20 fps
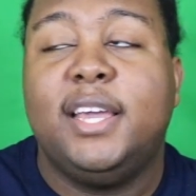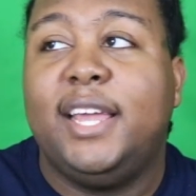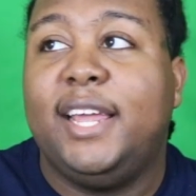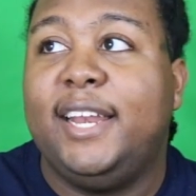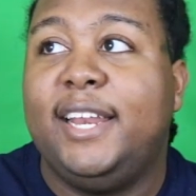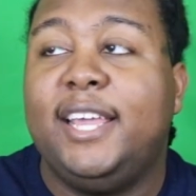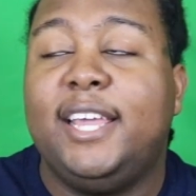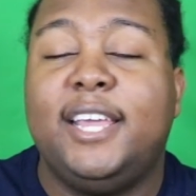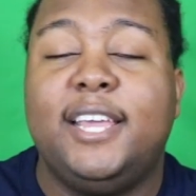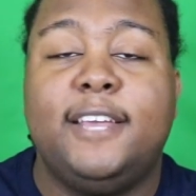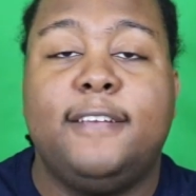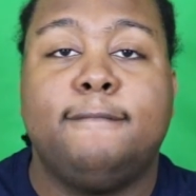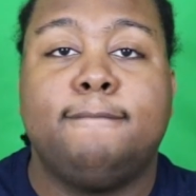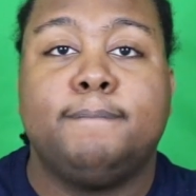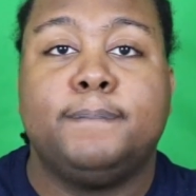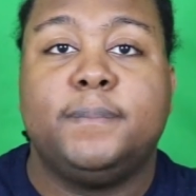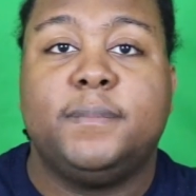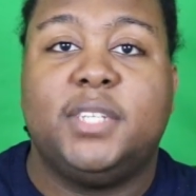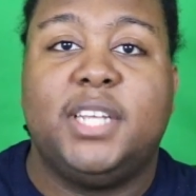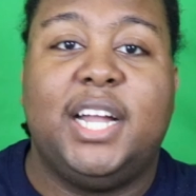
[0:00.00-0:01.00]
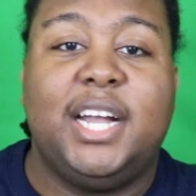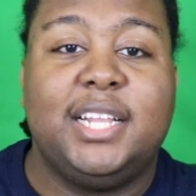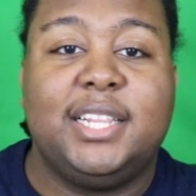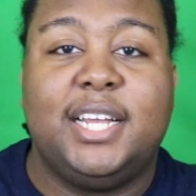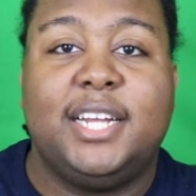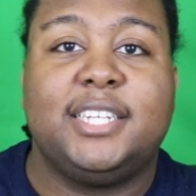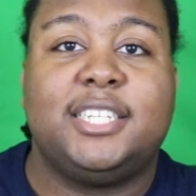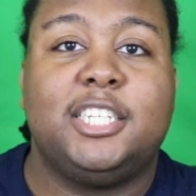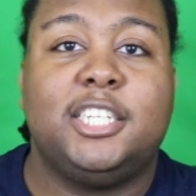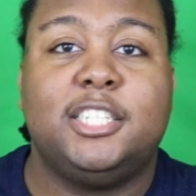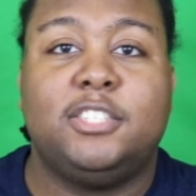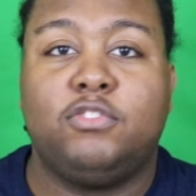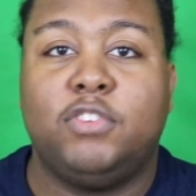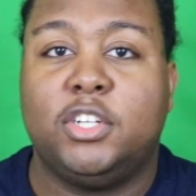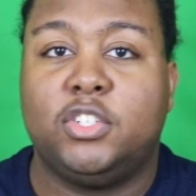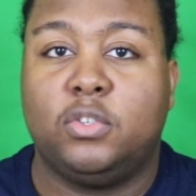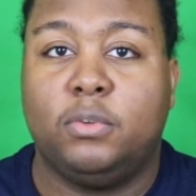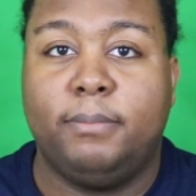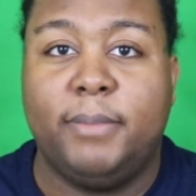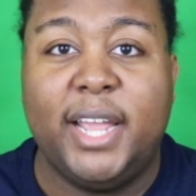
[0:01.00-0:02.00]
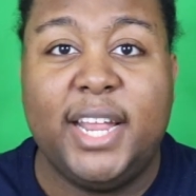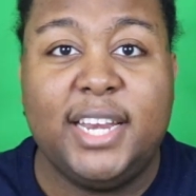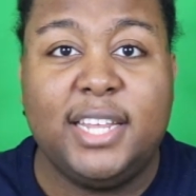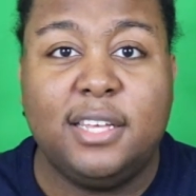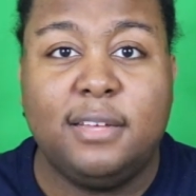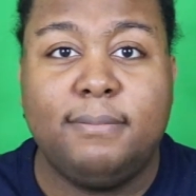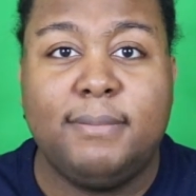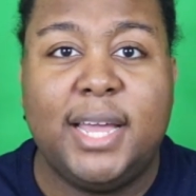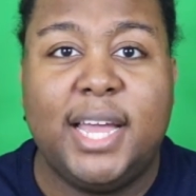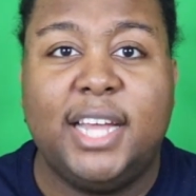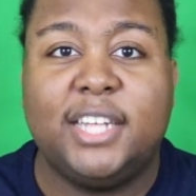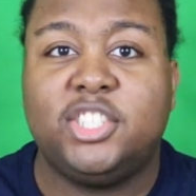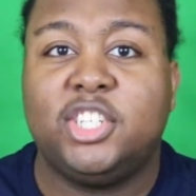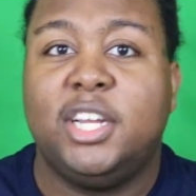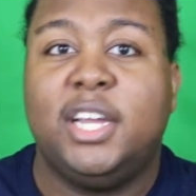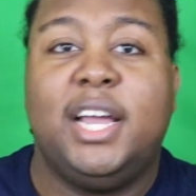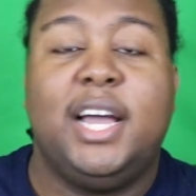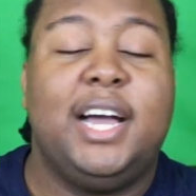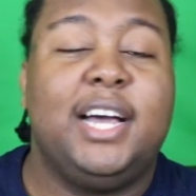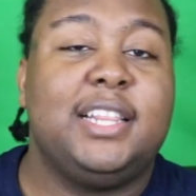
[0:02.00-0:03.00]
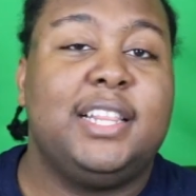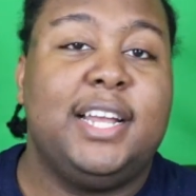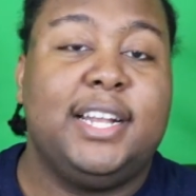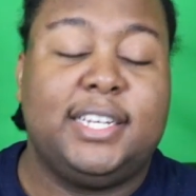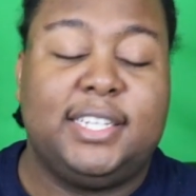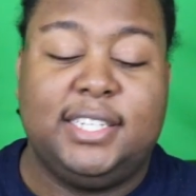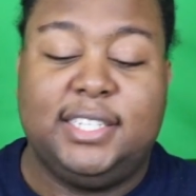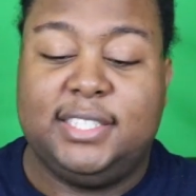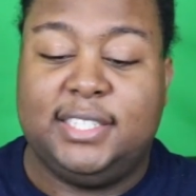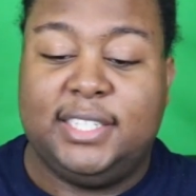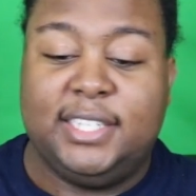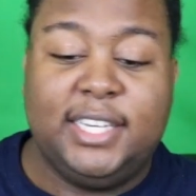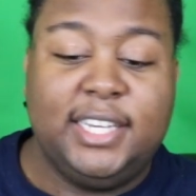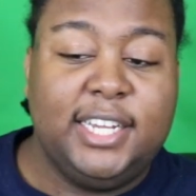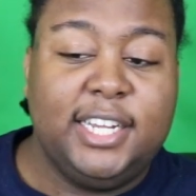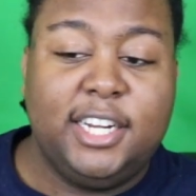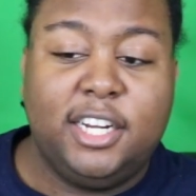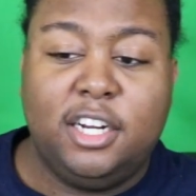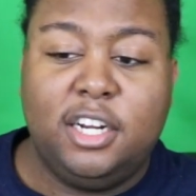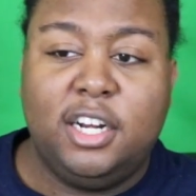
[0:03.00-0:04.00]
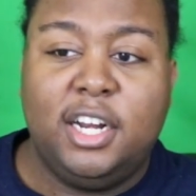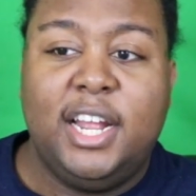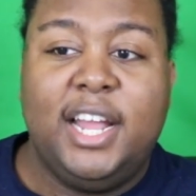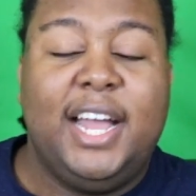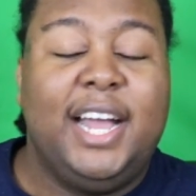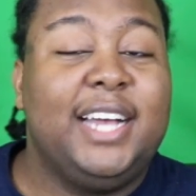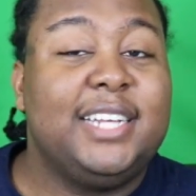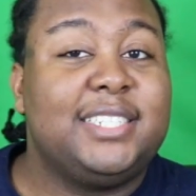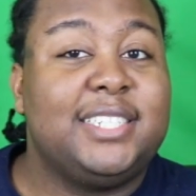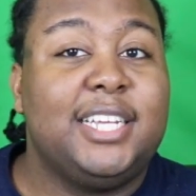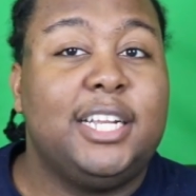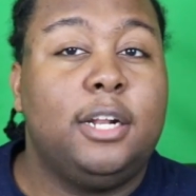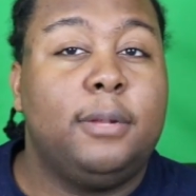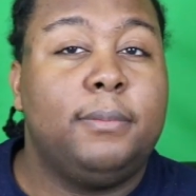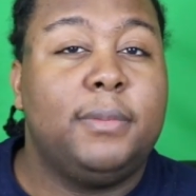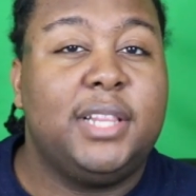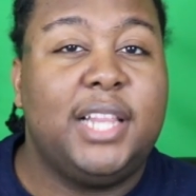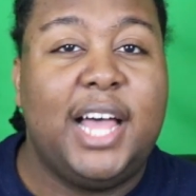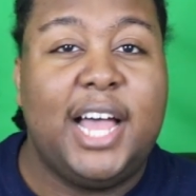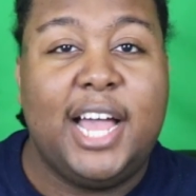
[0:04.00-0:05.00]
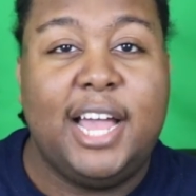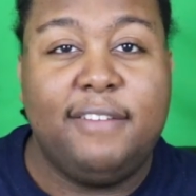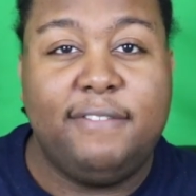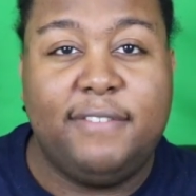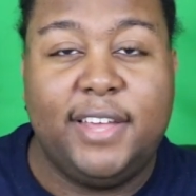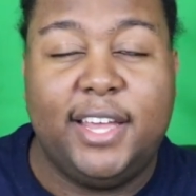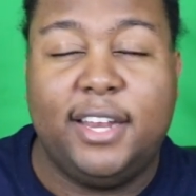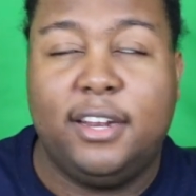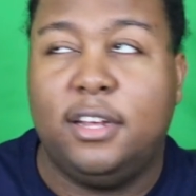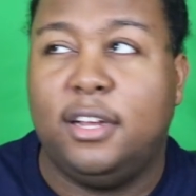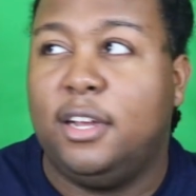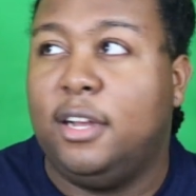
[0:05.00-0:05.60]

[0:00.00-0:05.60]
And then I liked his WrestleMania match. I liked his gear. I seen him live at